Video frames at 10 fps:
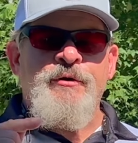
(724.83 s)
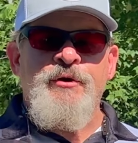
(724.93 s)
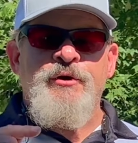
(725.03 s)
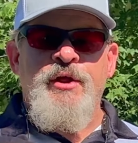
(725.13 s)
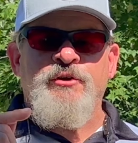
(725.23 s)

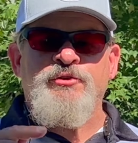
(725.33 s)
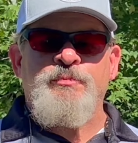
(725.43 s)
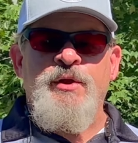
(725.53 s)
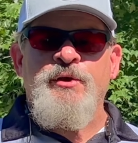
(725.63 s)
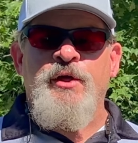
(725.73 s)
heard our
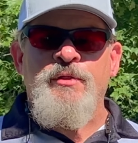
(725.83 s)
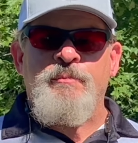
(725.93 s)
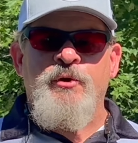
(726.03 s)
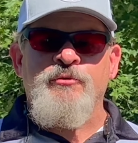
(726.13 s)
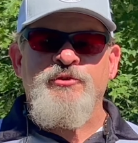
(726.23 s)
spiel on the
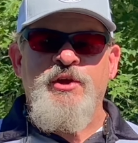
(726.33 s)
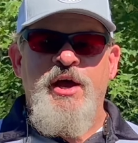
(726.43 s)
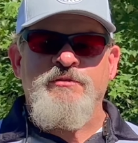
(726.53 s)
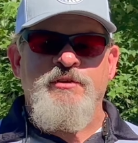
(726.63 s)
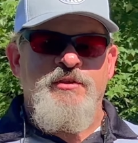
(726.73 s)
pros and
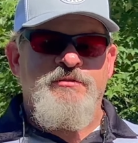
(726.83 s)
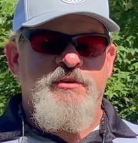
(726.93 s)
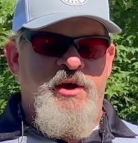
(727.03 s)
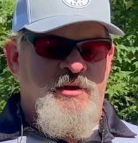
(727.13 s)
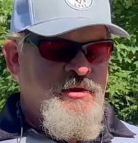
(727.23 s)
cons on this gun.